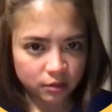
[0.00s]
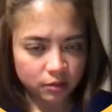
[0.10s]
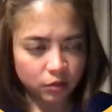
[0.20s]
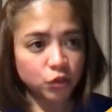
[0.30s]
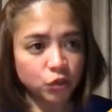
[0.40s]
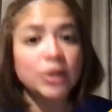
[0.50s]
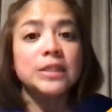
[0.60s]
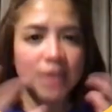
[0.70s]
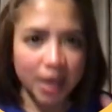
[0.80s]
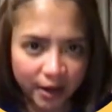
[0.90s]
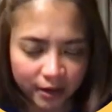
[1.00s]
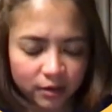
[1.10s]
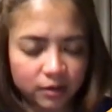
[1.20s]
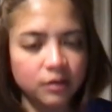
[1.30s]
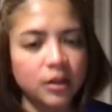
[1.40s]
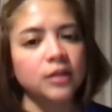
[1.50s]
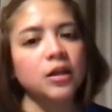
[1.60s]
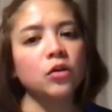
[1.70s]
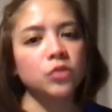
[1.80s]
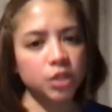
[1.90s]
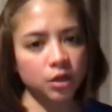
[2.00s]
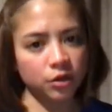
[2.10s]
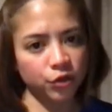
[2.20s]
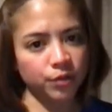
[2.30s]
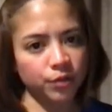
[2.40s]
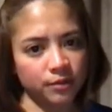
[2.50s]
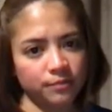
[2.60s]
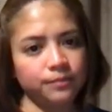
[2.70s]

or to attack that counter argument.